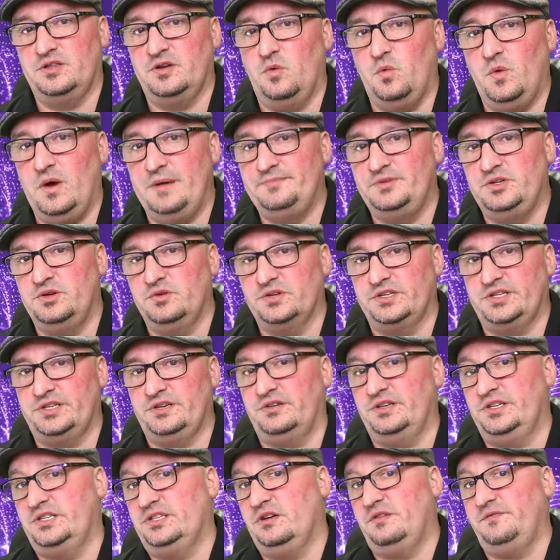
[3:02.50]
the Web Tour
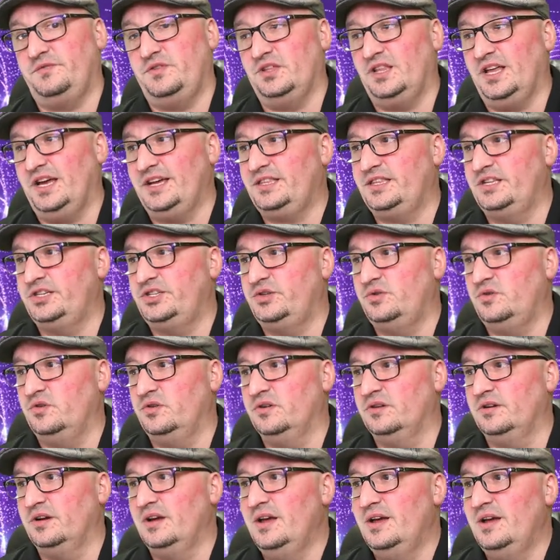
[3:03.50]
series. So if you like the
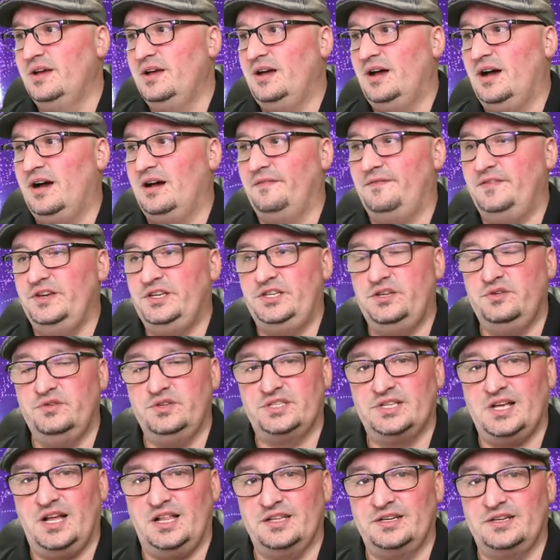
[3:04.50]
Tour V2
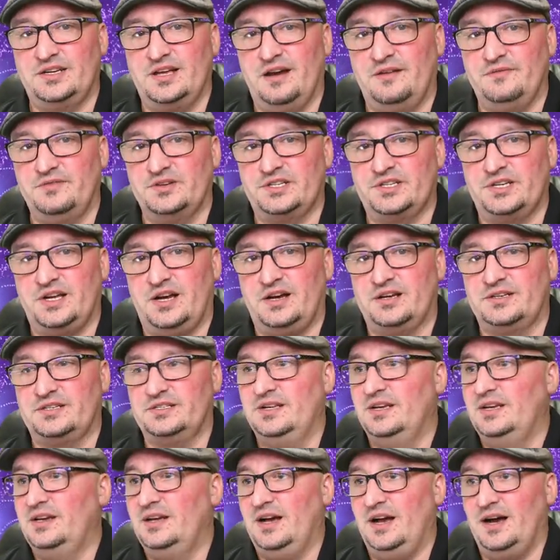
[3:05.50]
solid cover stocks,
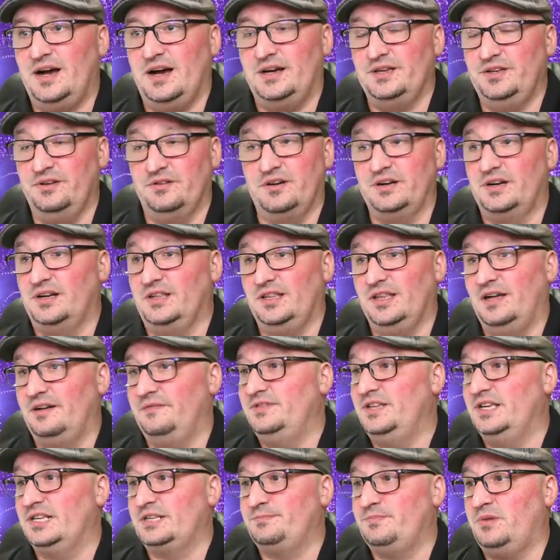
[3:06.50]
you're going to
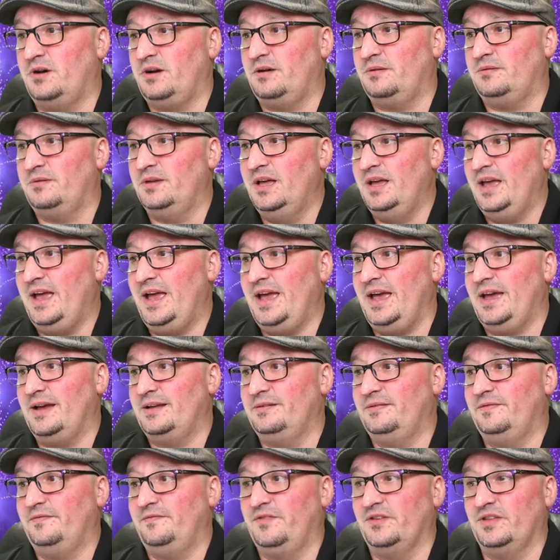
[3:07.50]
love this ball.
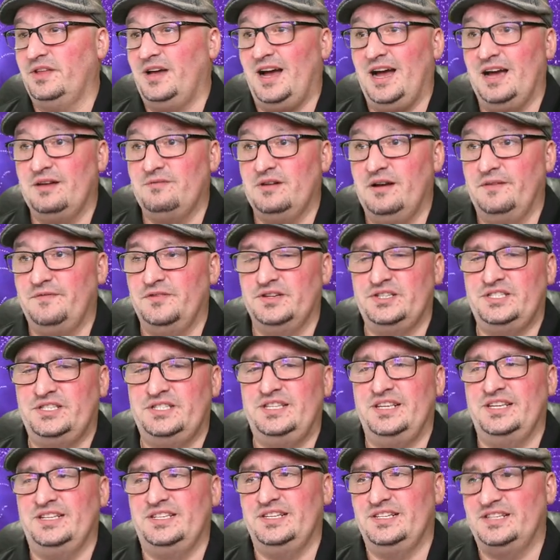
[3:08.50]
And for the high revers,
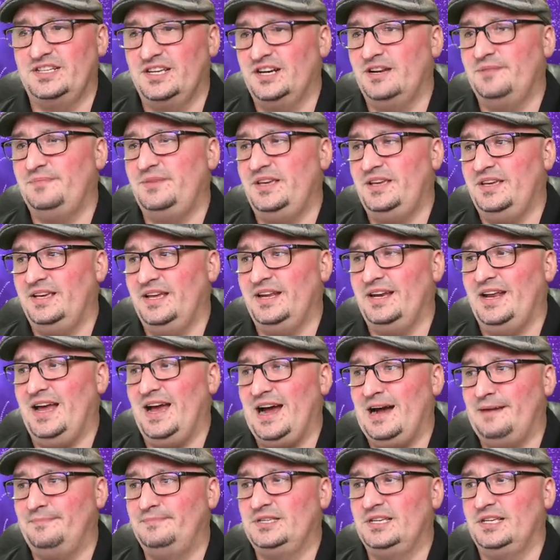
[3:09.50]
this is going to be an
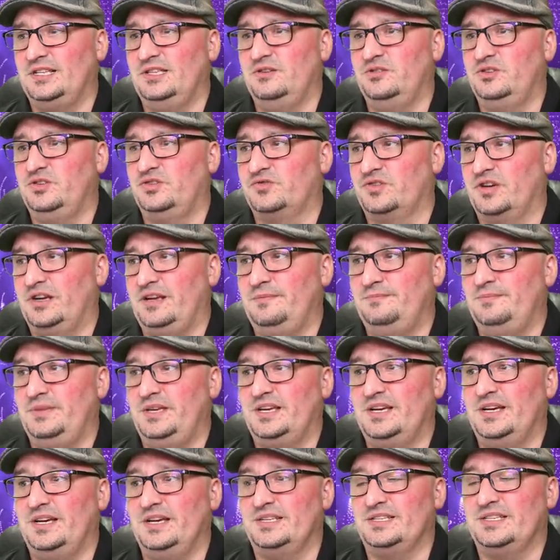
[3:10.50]
absolute dream,
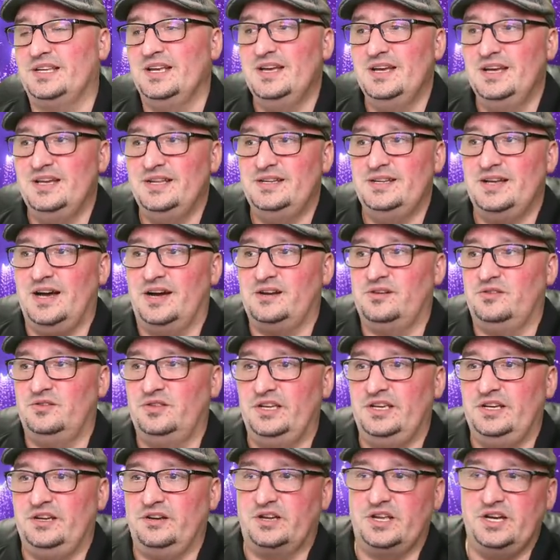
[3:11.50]
because not
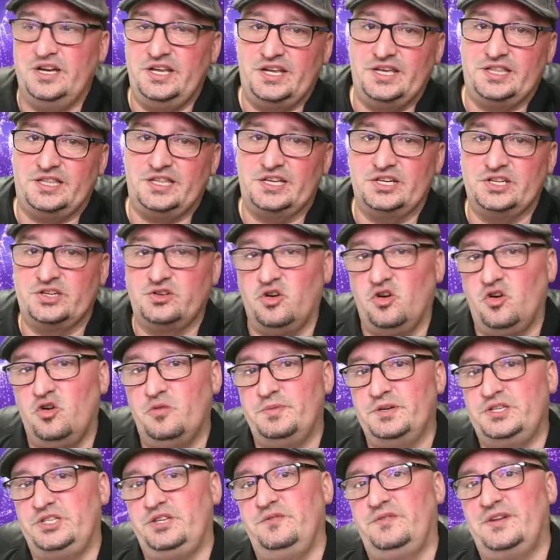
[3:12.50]
only are you going to get the control,
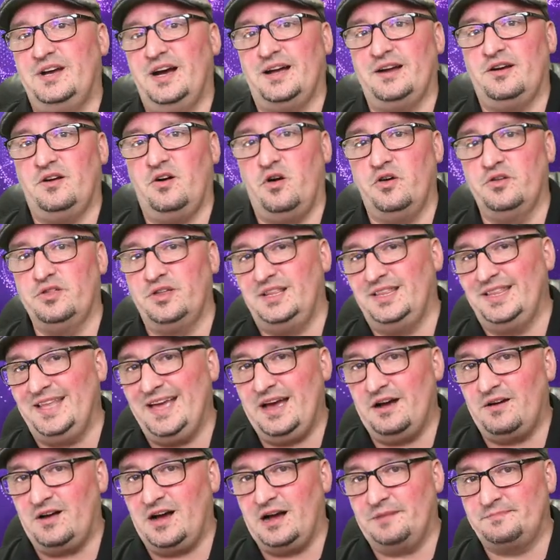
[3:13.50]
but you've got all the
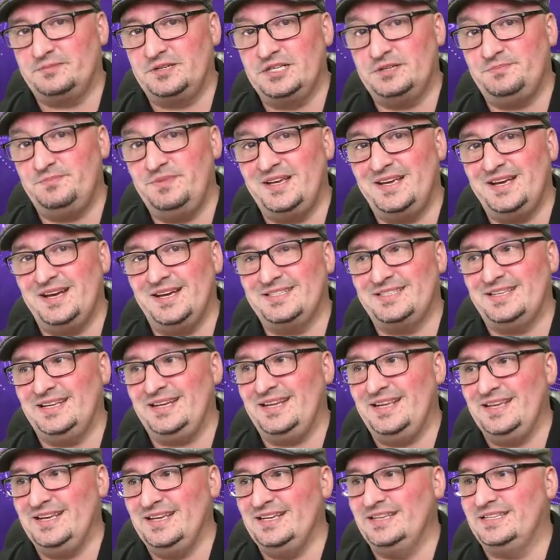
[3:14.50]
layout options because it
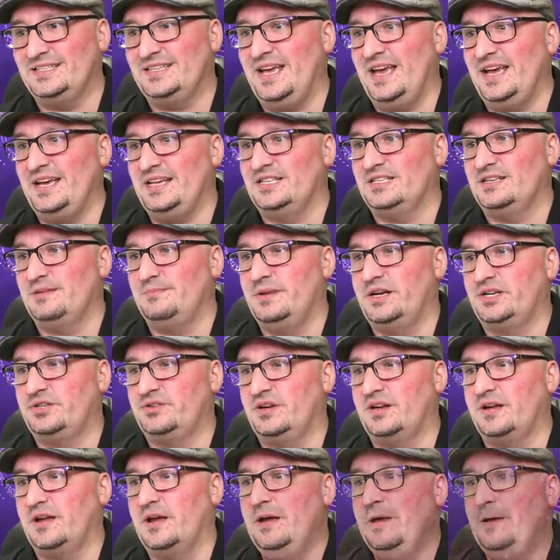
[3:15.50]
is
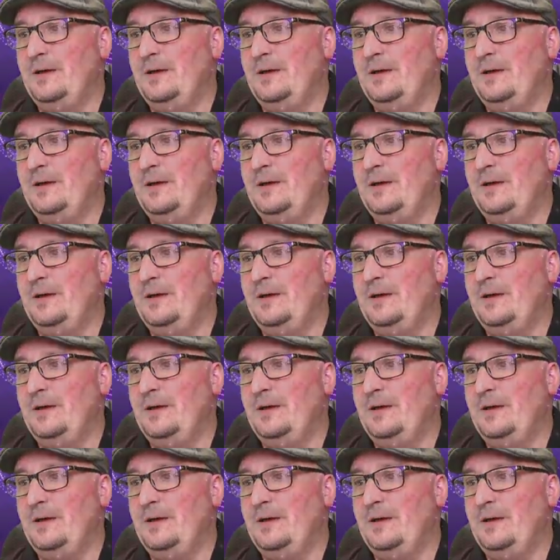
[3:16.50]
asymmetric.